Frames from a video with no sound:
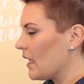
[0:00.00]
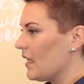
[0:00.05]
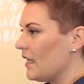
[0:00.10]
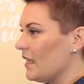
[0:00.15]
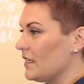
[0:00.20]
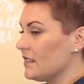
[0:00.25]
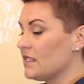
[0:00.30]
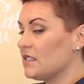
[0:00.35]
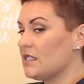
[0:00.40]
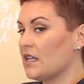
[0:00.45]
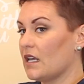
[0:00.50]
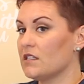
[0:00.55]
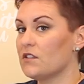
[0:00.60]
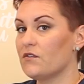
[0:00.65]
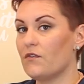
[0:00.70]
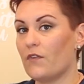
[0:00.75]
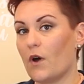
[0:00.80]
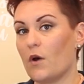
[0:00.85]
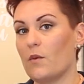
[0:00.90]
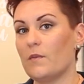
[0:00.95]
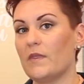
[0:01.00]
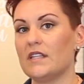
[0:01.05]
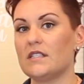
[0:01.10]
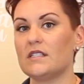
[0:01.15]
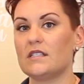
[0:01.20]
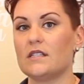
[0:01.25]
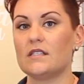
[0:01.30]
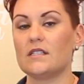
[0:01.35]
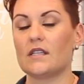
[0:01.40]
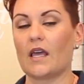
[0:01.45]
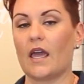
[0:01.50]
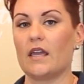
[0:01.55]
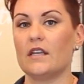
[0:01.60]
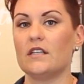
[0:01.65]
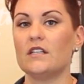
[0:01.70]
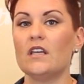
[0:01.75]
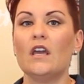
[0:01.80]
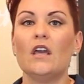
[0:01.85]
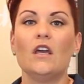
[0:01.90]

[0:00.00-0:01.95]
is a dense foam that's designed